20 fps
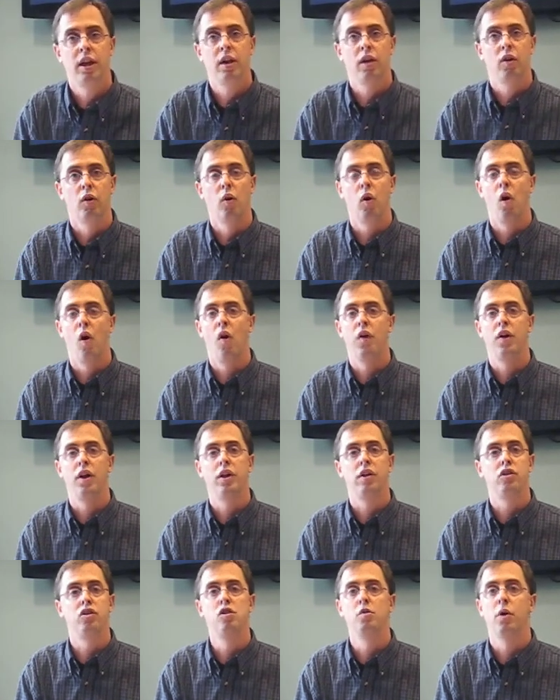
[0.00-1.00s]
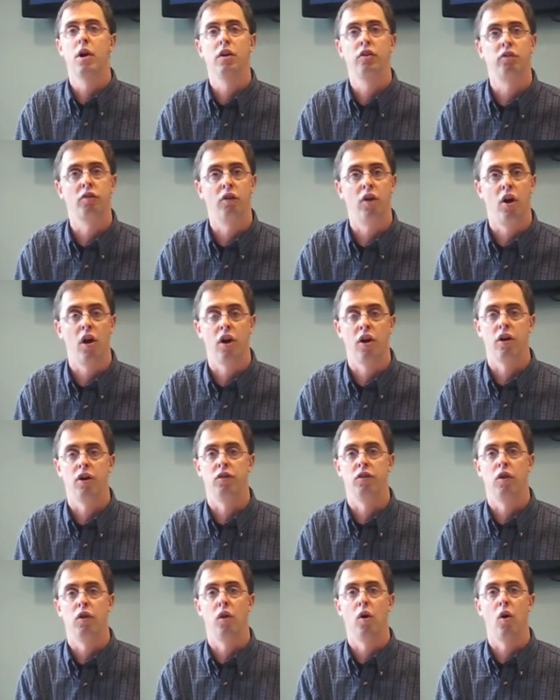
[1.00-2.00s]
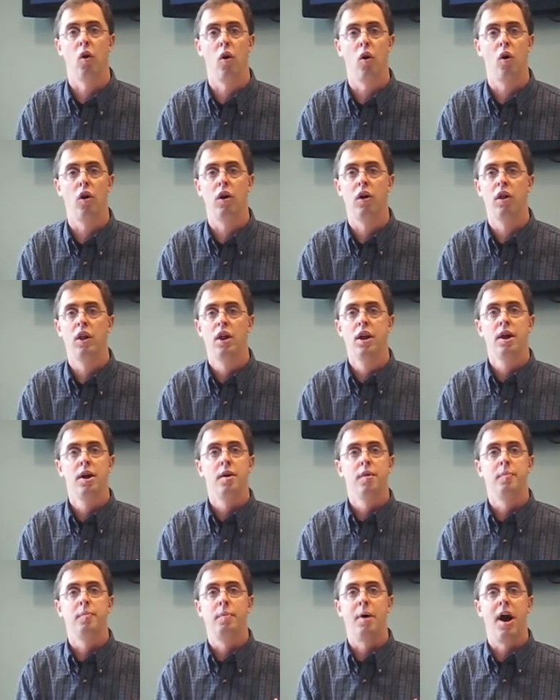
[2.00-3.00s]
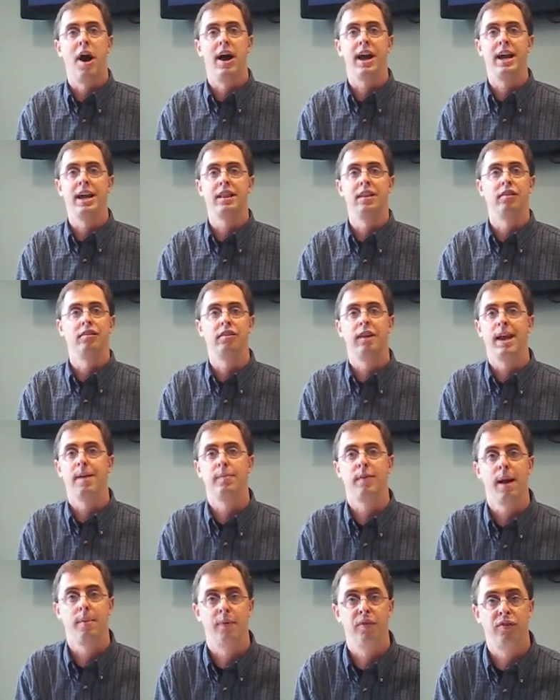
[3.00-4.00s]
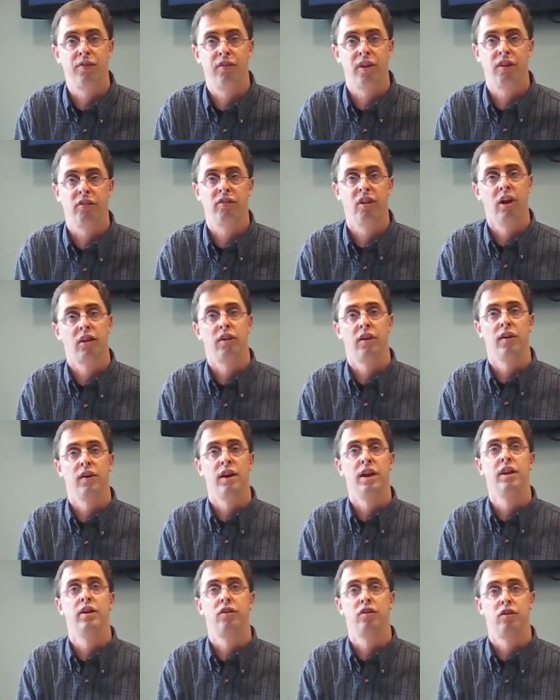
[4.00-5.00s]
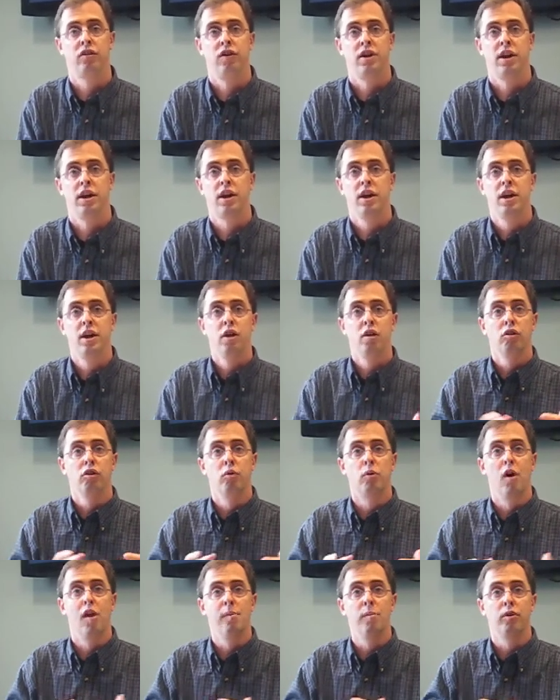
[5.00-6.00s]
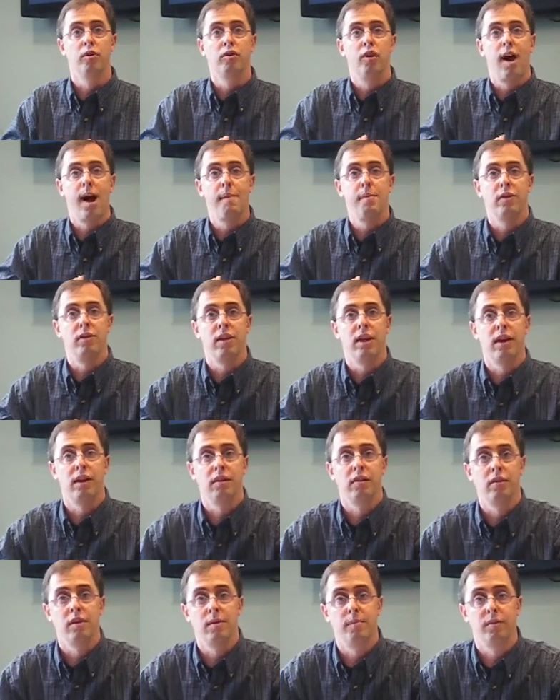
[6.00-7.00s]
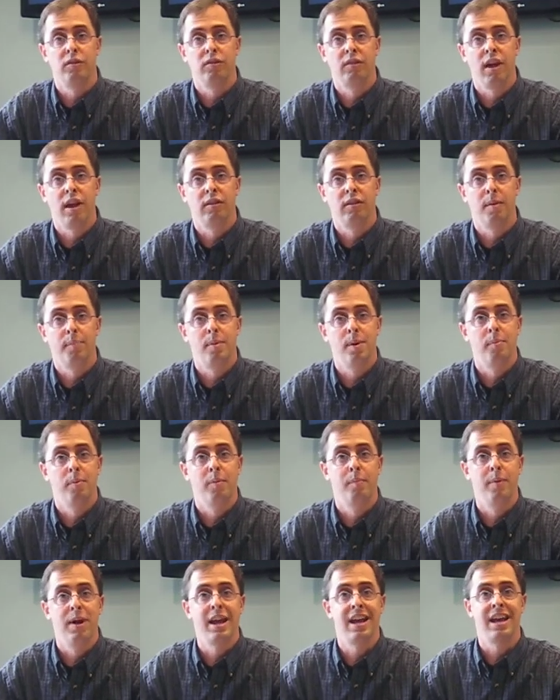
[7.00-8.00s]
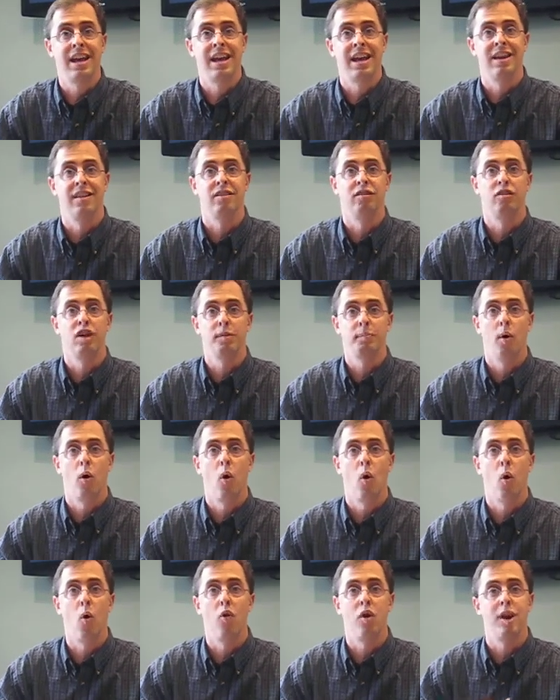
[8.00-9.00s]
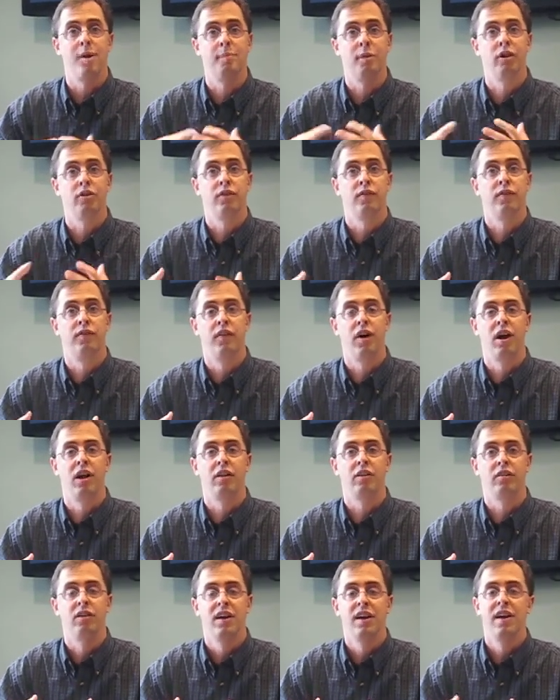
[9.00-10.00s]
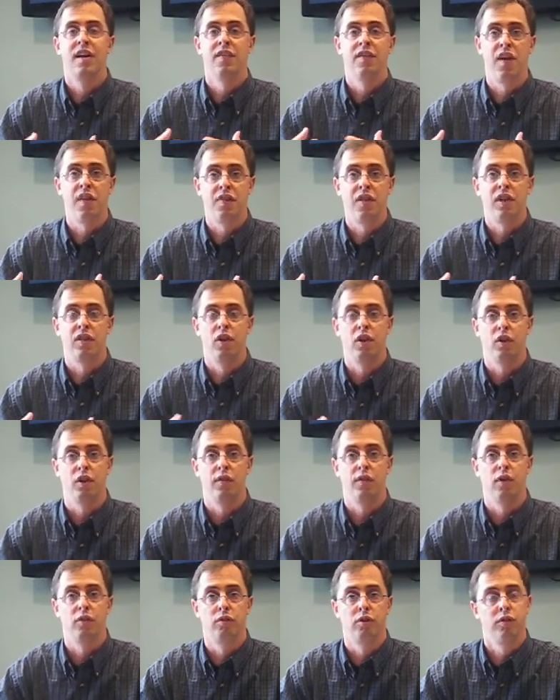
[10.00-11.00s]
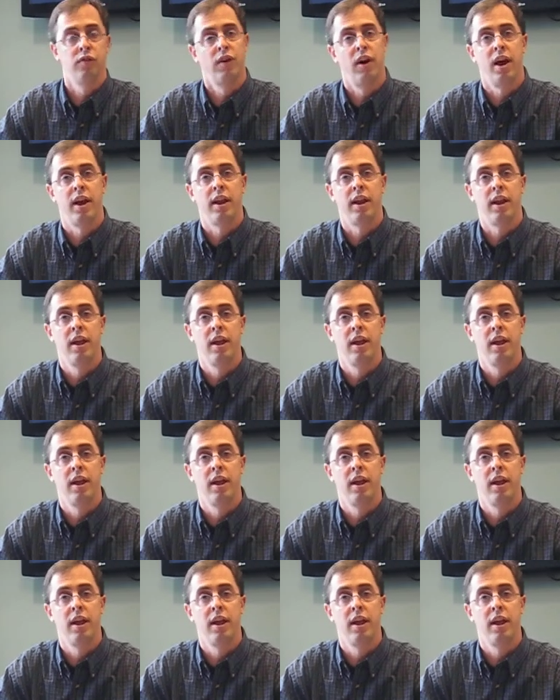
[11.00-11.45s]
They're all in US large, or they're all buying the same type of sector and industry. So one of the most common things and mistakes that people make is just by holding a bunch of funds that think they're diversified.